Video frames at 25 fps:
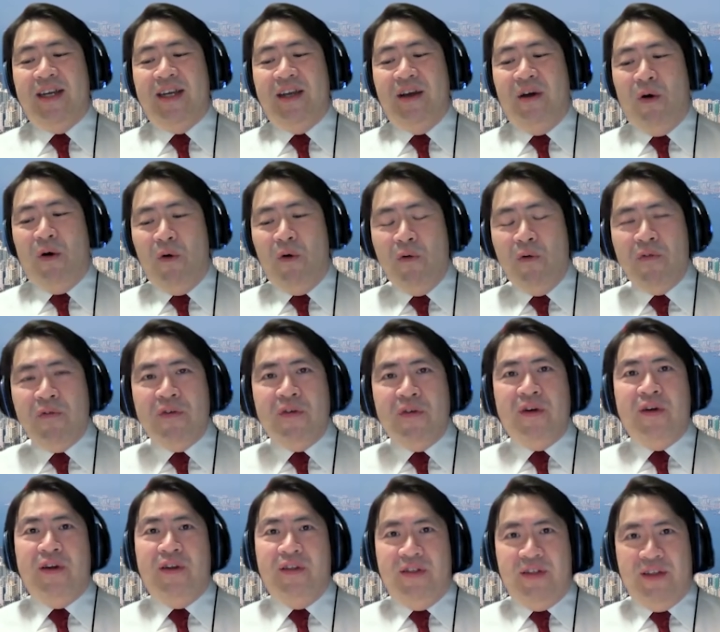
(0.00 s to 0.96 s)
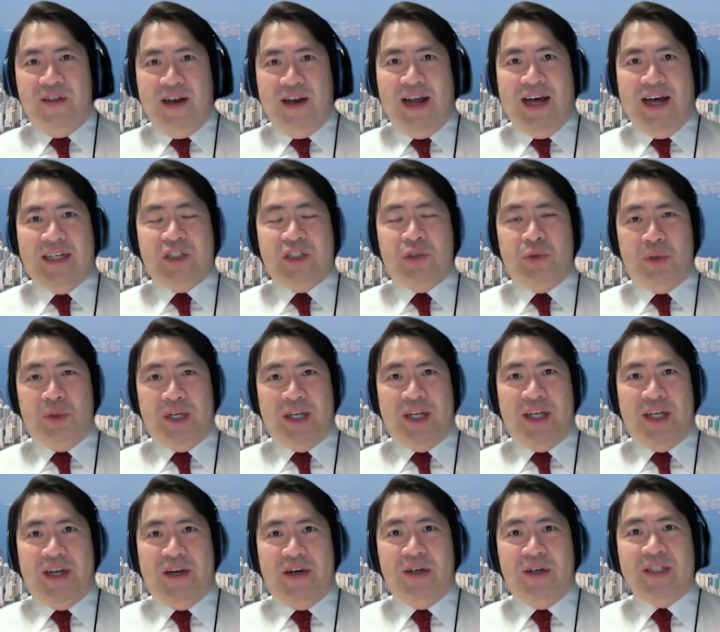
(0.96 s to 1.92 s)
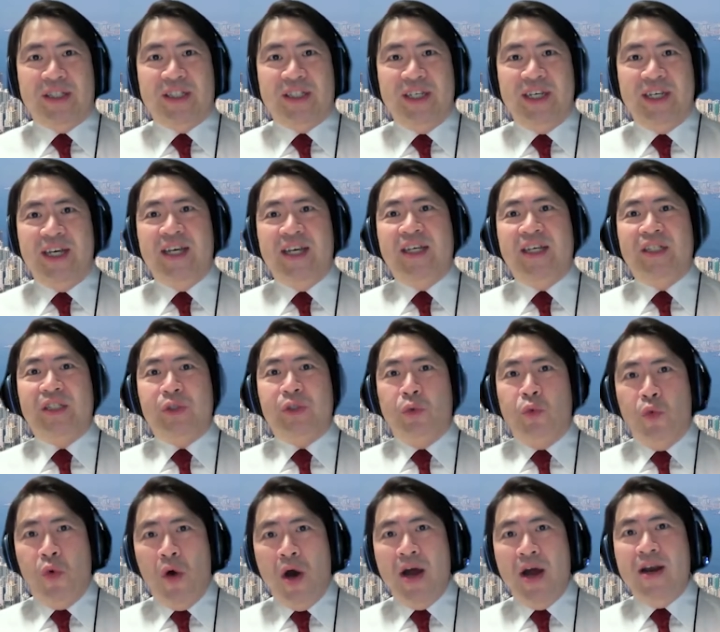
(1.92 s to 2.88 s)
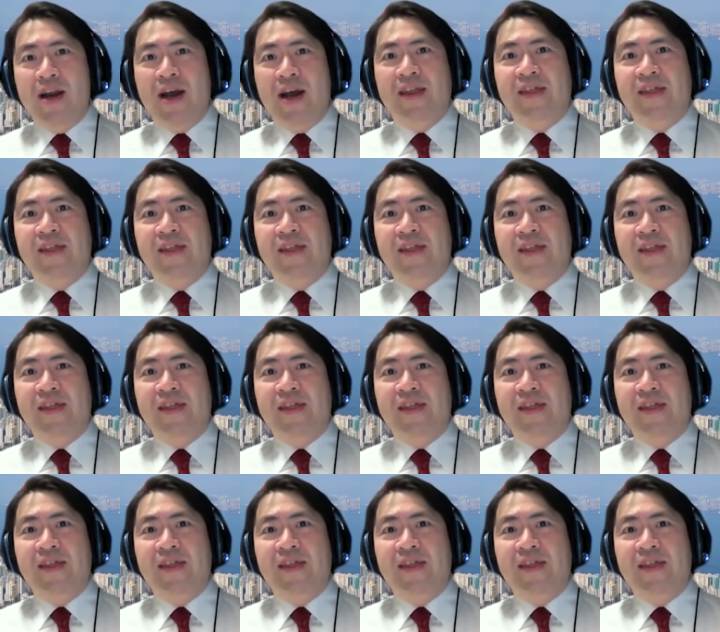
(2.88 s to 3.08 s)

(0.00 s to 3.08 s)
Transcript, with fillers: over the last 20 years is one,